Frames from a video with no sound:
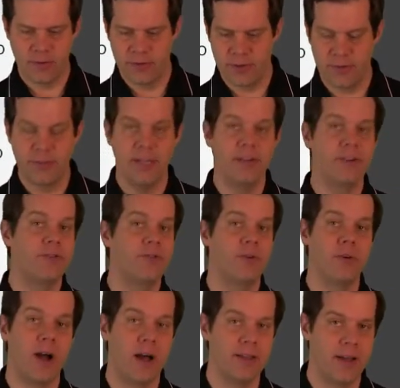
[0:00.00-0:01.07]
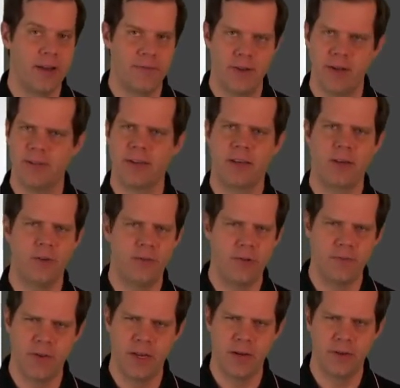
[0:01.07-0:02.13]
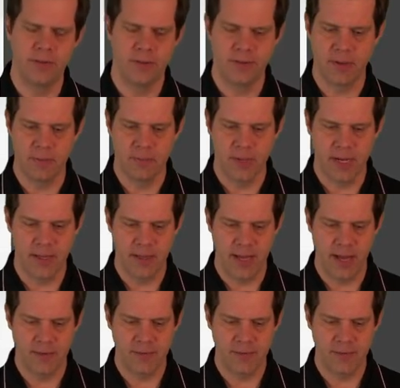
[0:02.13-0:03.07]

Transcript: through online videos like YouTube videos or something like that.